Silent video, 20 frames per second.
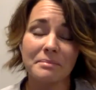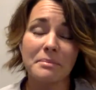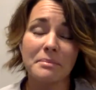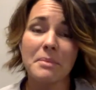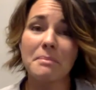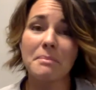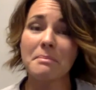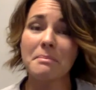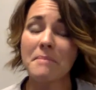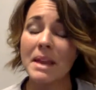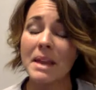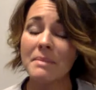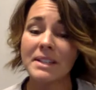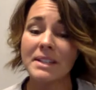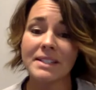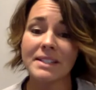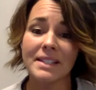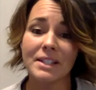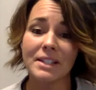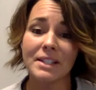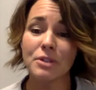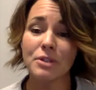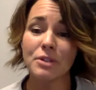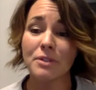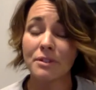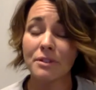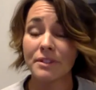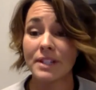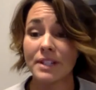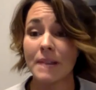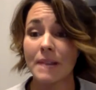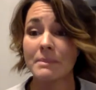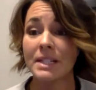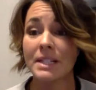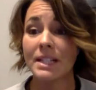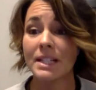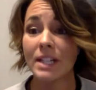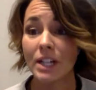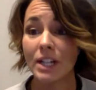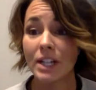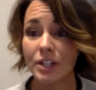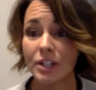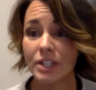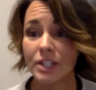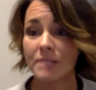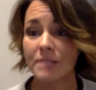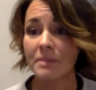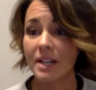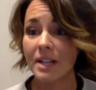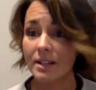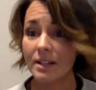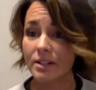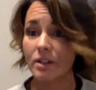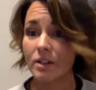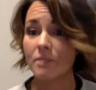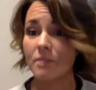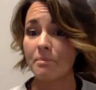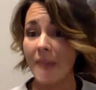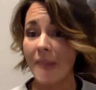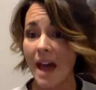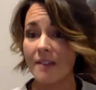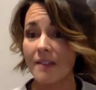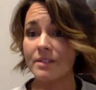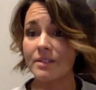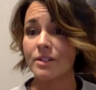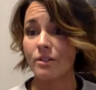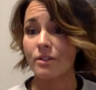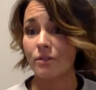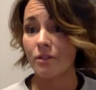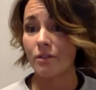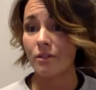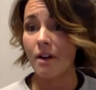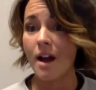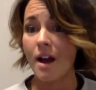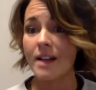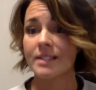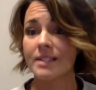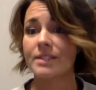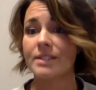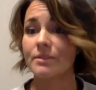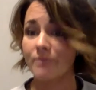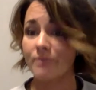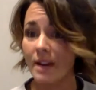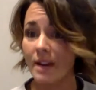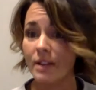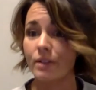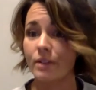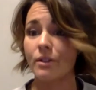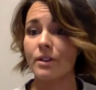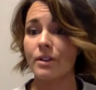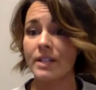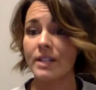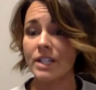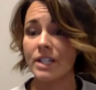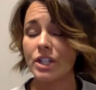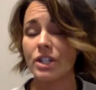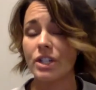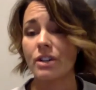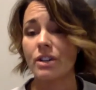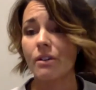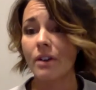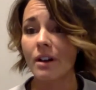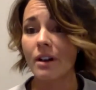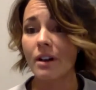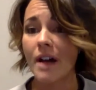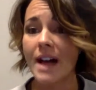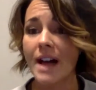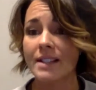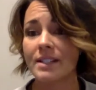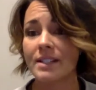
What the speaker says: maybe see 2 or 3 times a year just because our paths don't cross, right? You go to teach a yoga class,